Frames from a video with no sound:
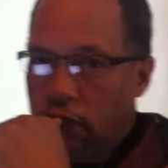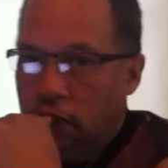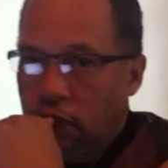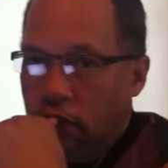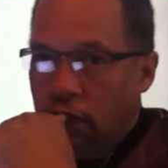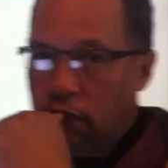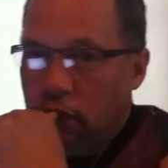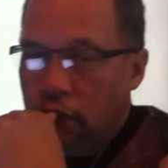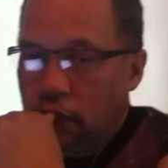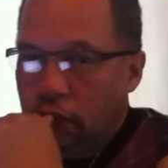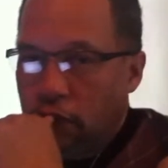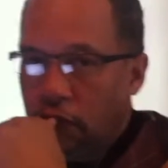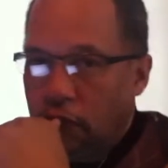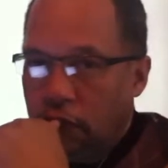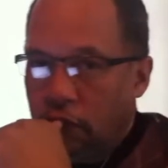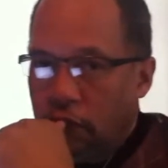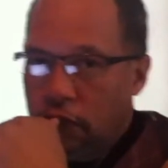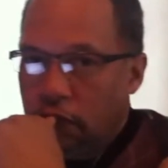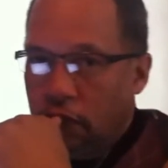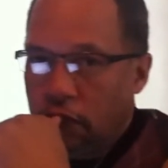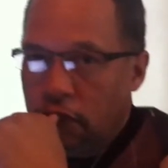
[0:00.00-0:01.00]
and so I just put
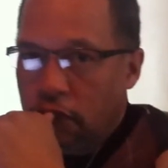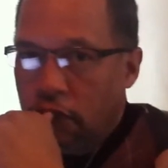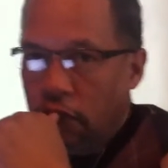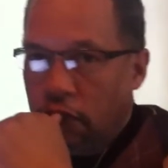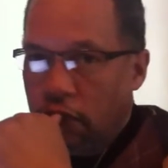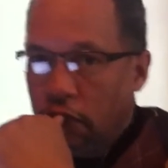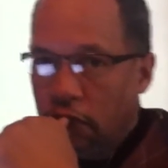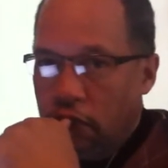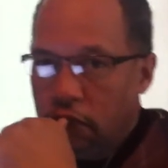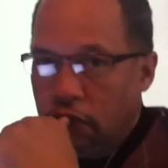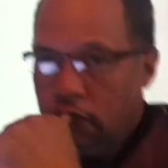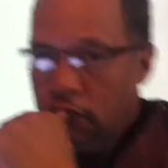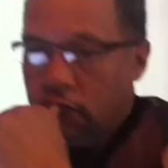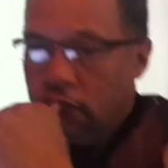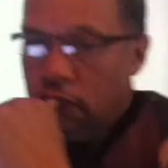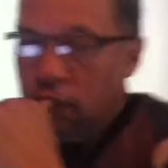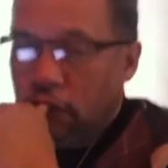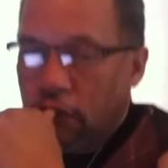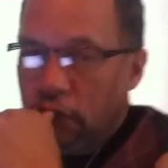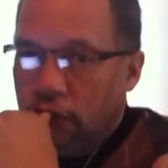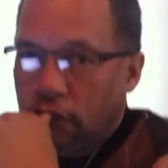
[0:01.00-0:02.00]
a list here together,
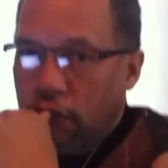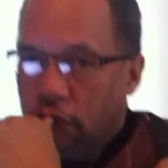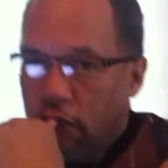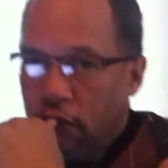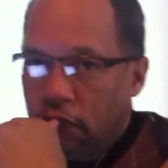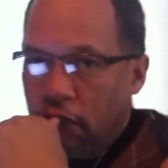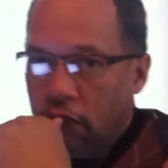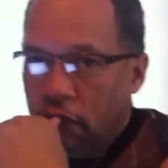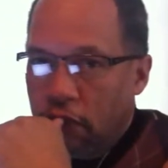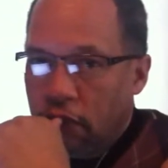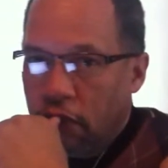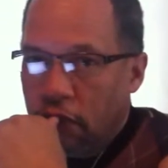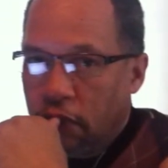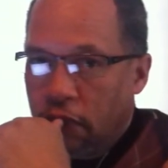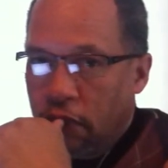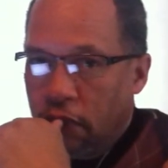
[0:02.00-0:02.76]
and I'm going to go through it.